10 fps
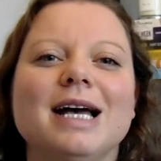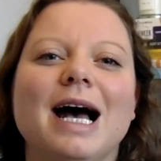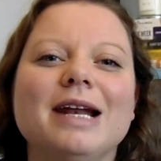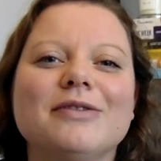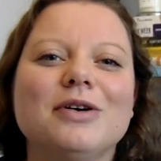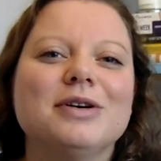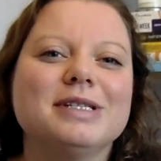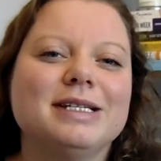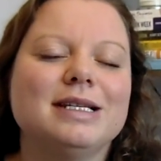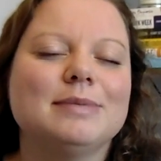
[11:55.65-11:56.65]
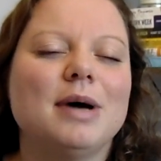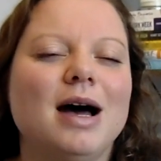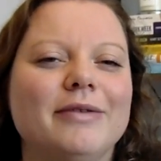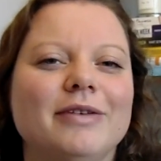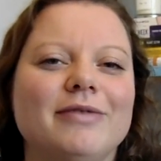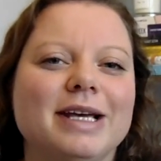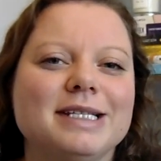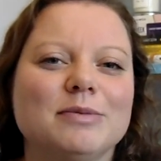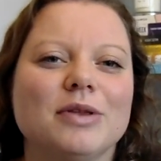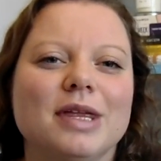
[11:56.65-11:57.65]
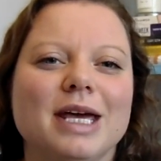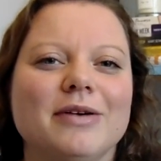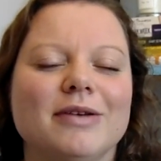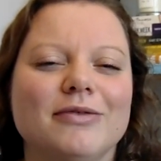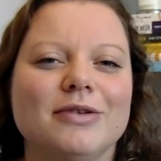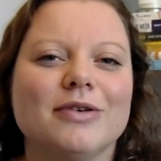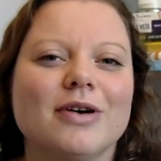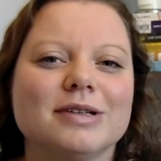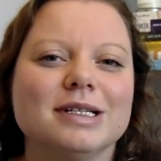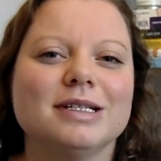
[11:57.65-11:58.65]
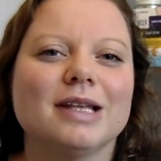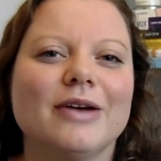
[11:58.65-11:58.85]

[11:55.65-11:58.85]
And of course, this is part of Investing Month here at the Frugal Cottage.